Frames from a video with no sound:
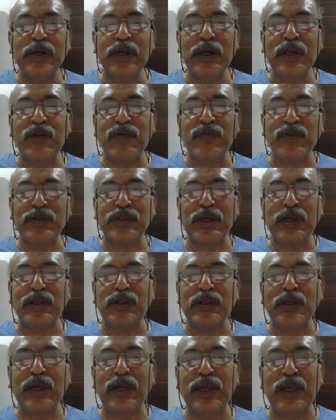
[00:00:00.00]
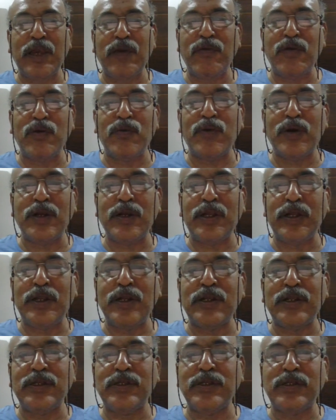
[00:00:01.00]
And of course, I gave you one
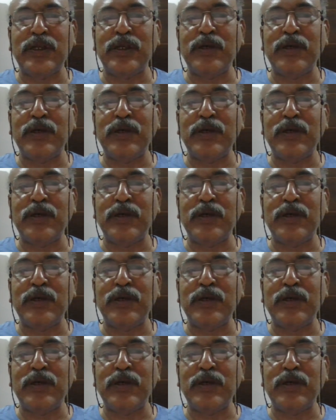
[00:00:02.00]
interesting